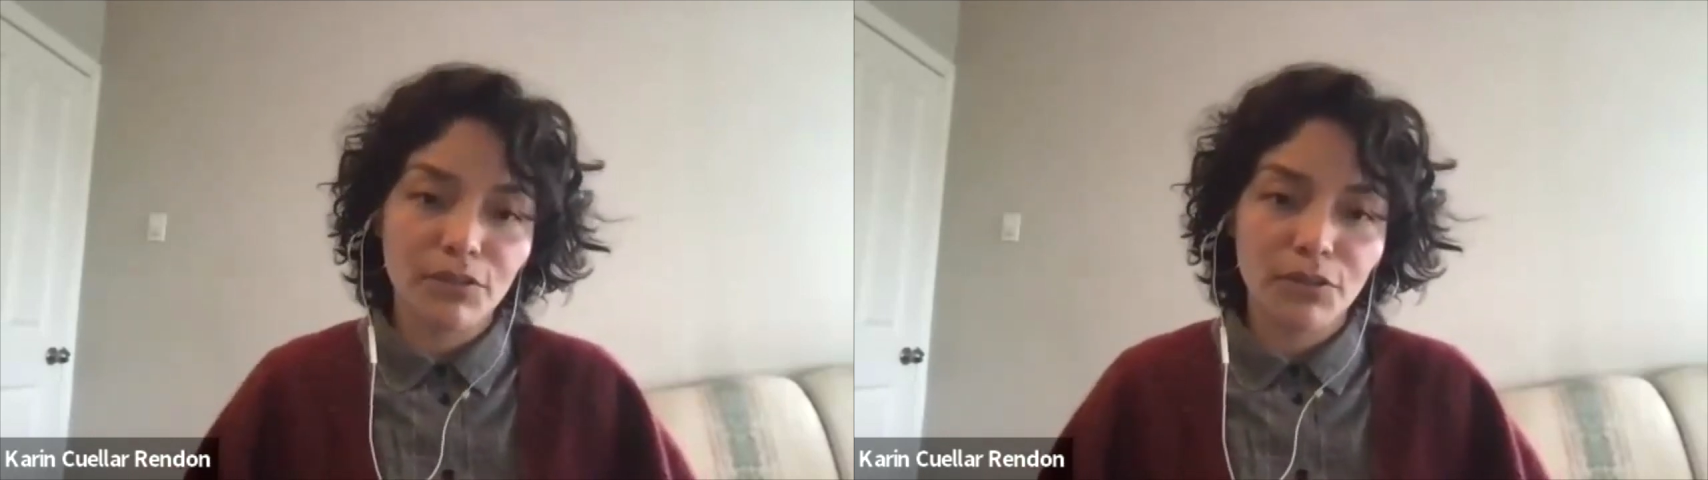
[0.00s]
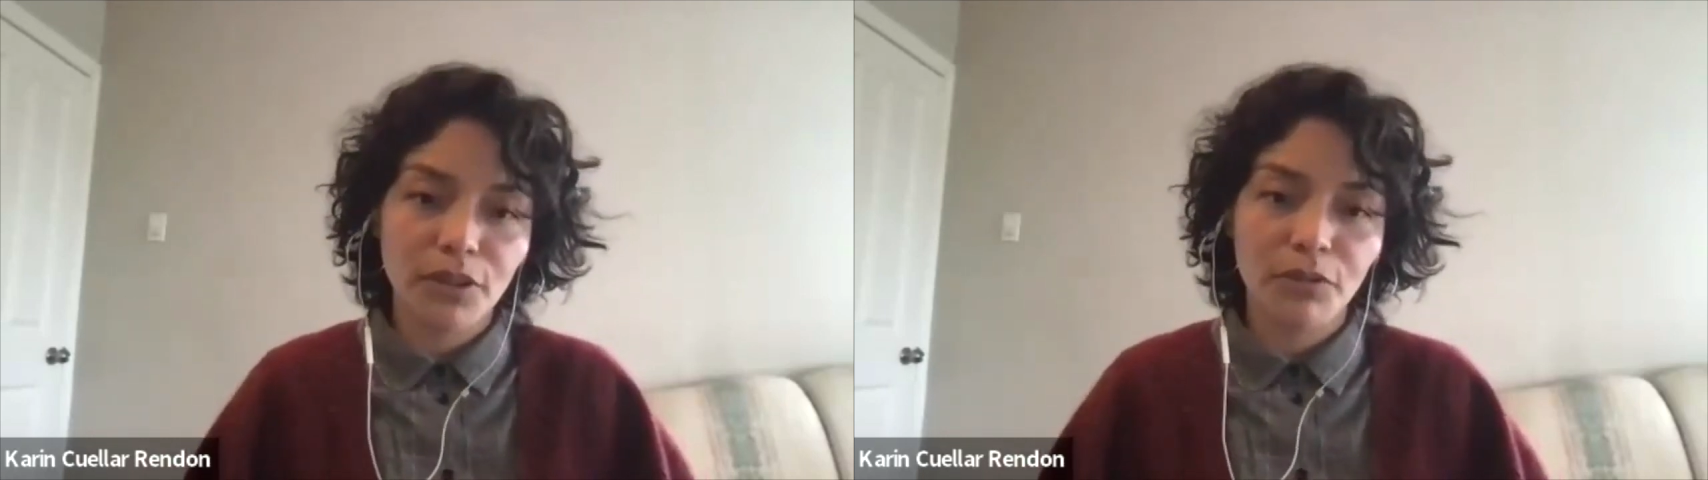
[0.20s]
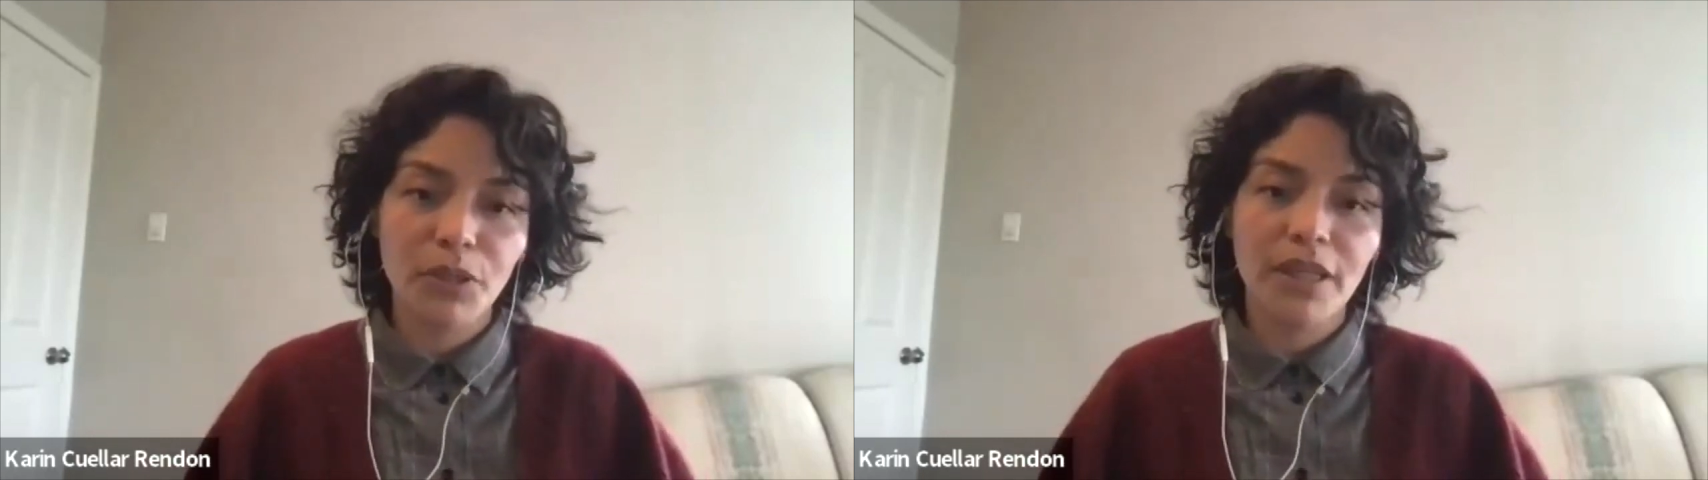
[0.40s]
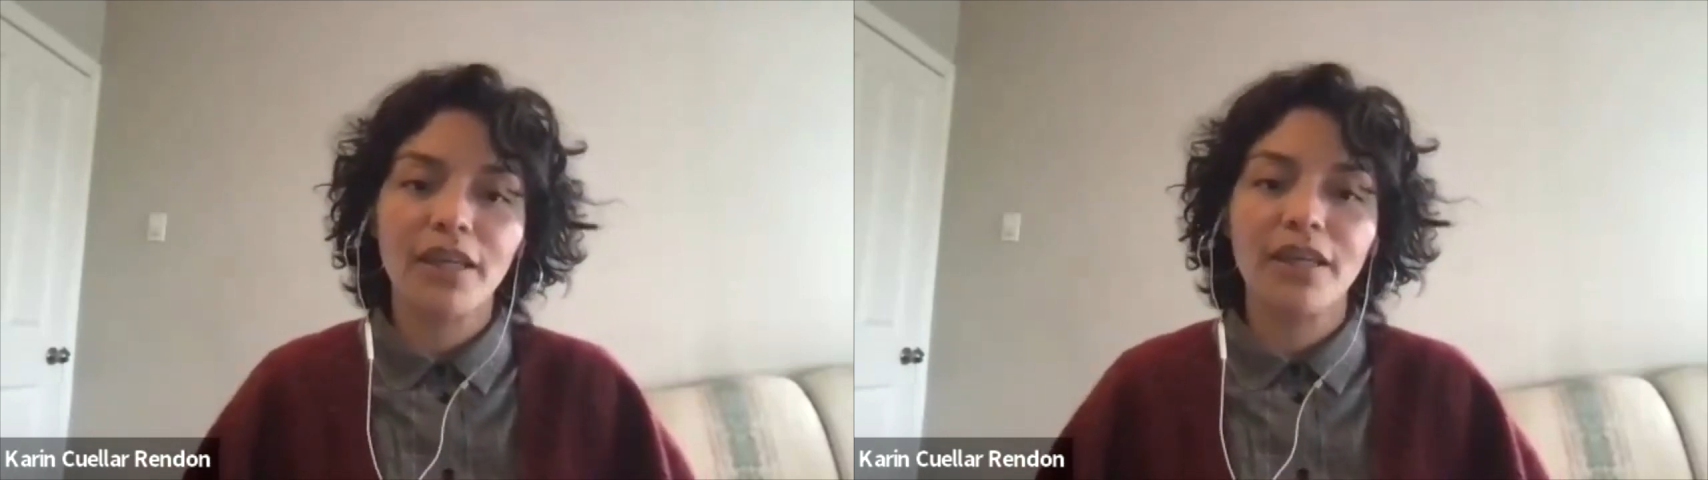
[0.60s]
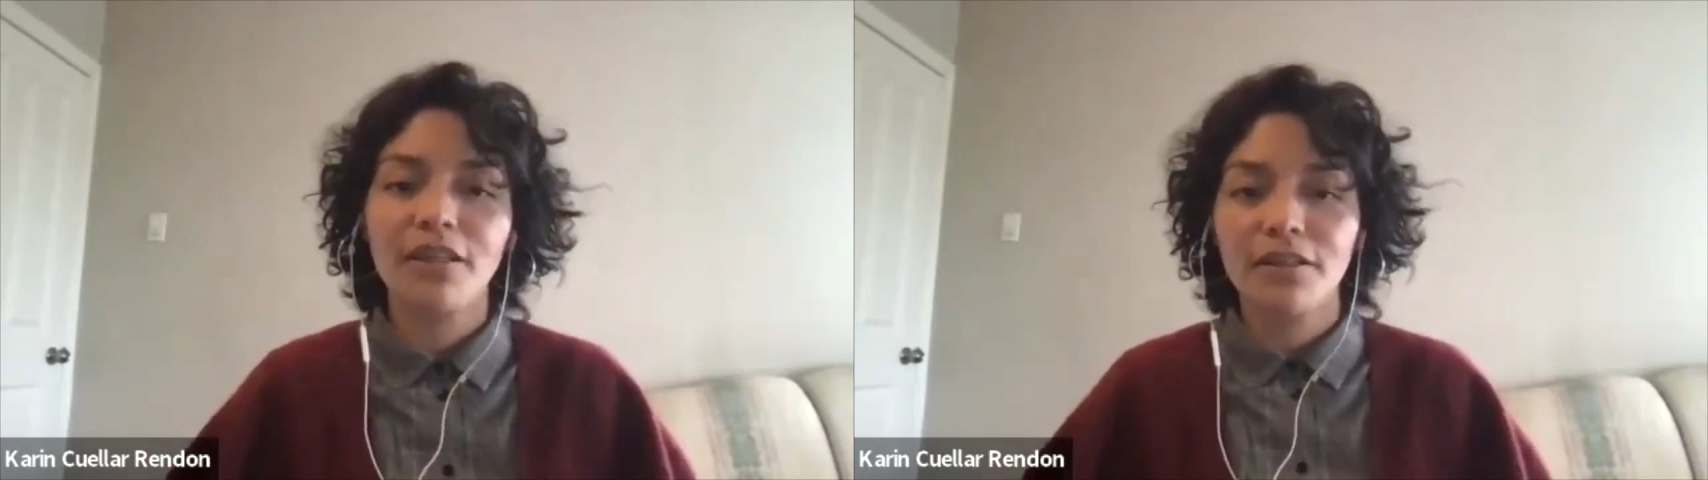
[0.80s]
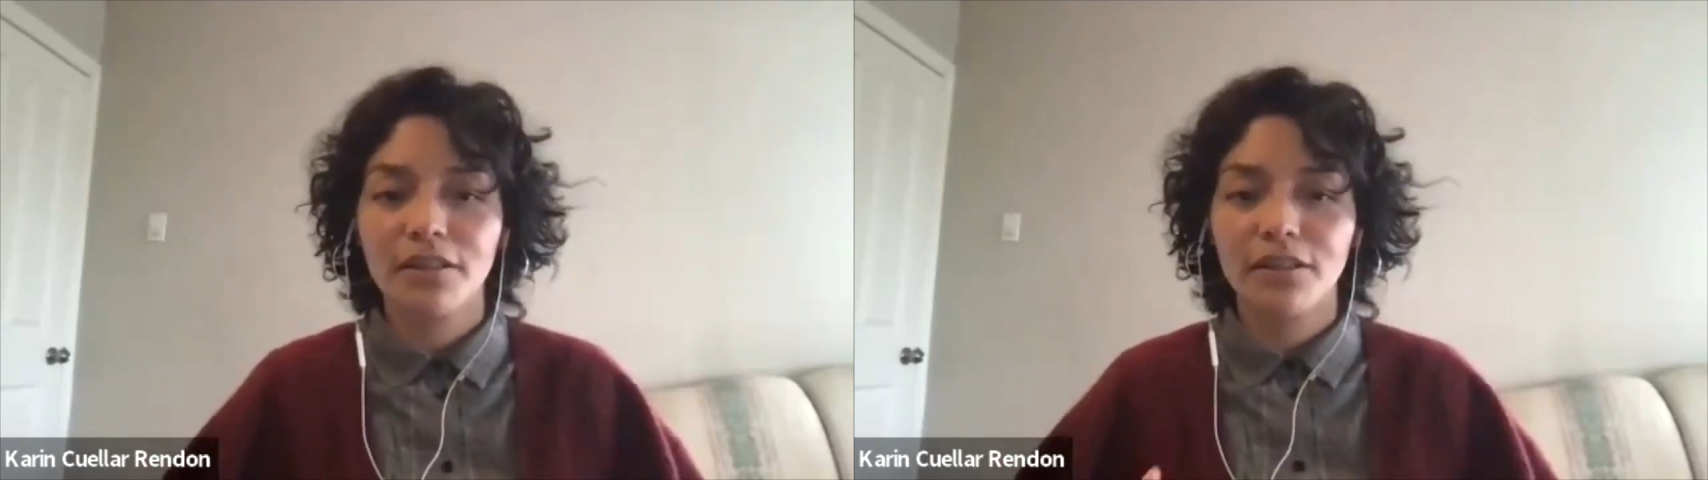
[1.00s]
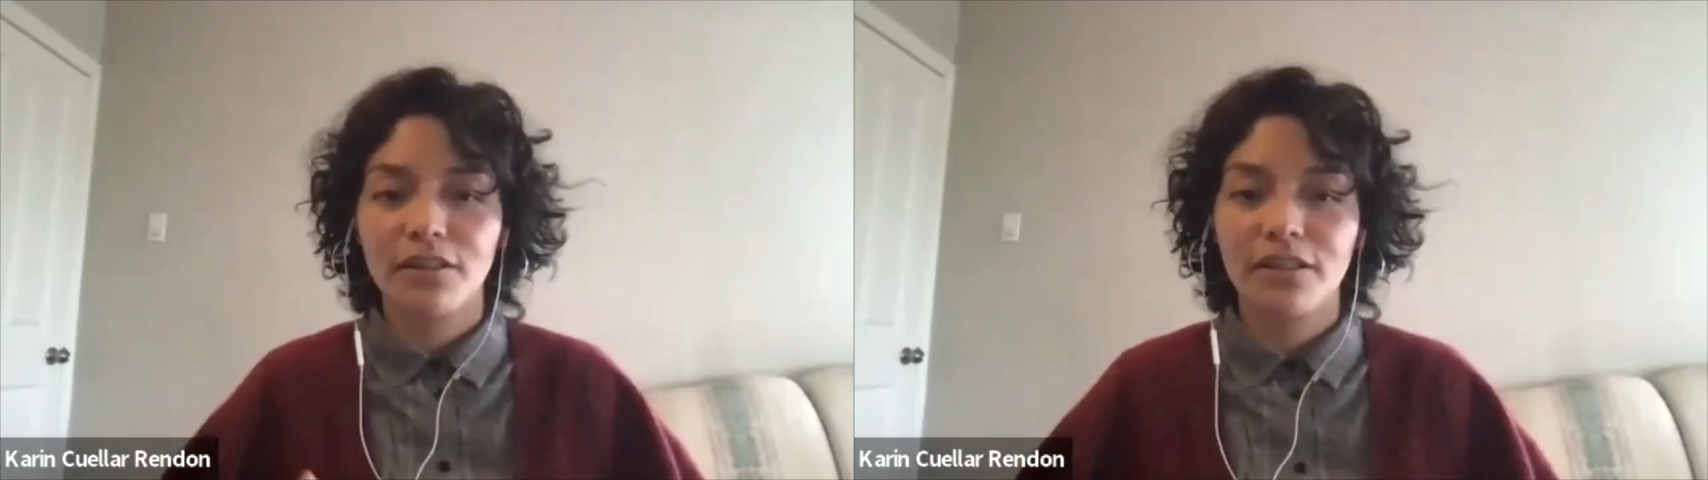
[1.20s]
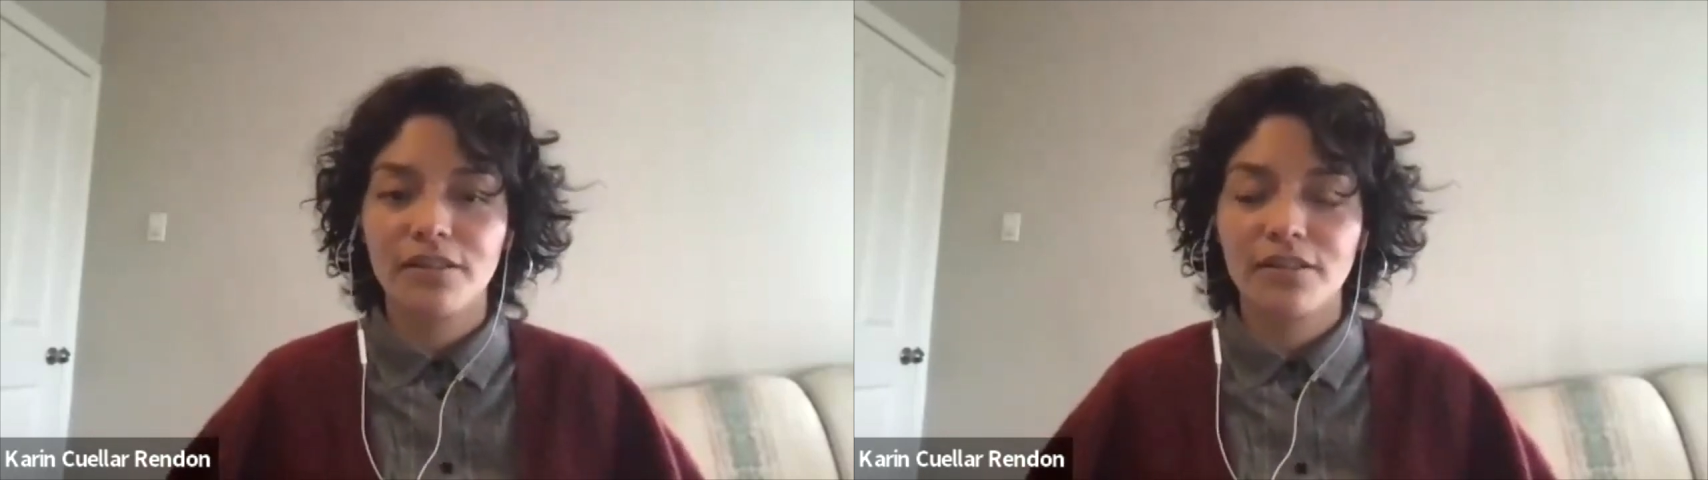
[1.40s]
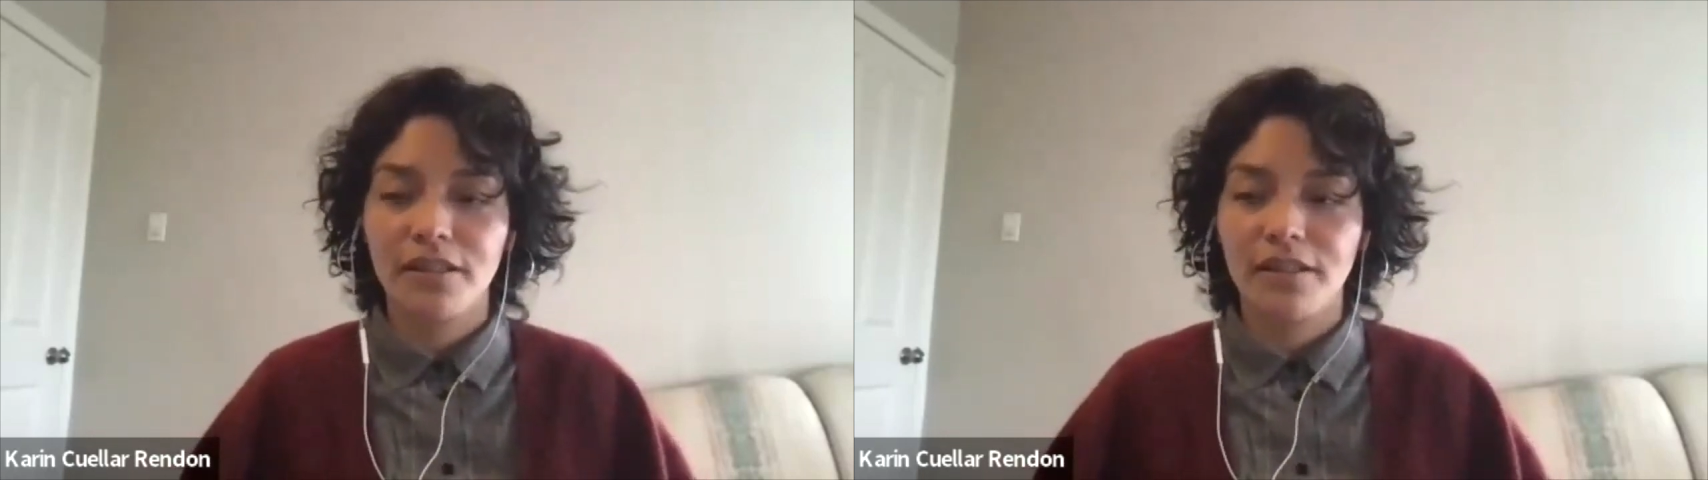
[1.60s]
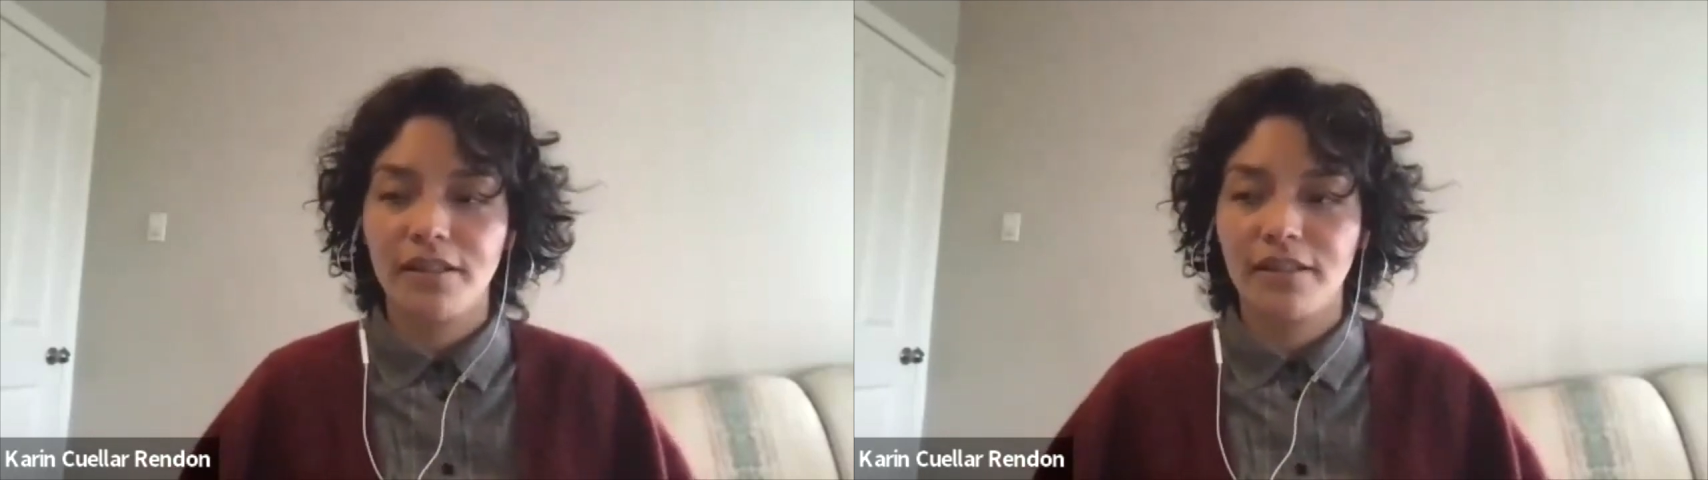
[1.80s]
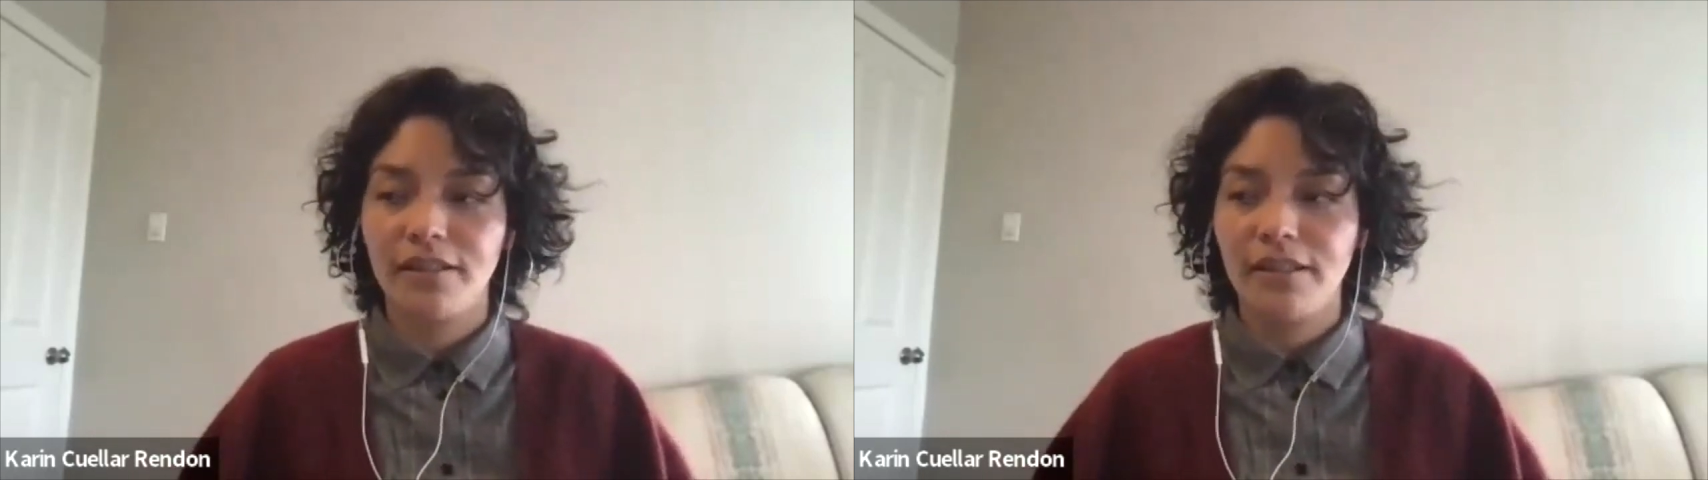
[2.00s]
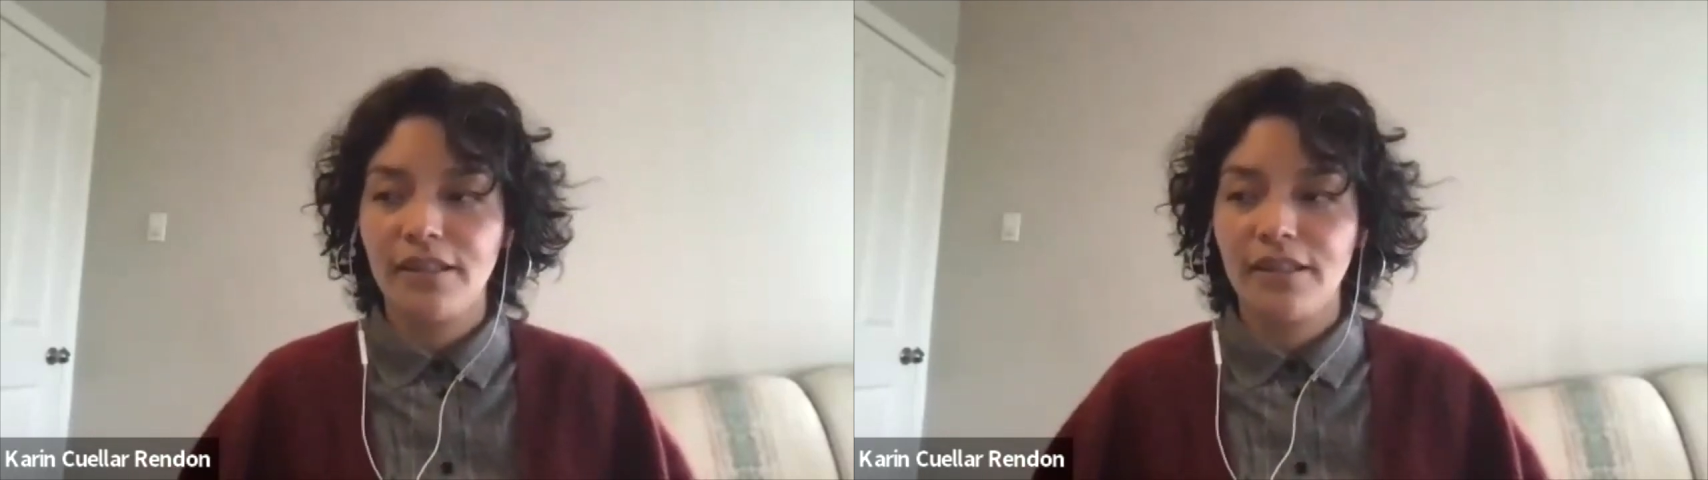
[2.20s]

So then we can hear these uh,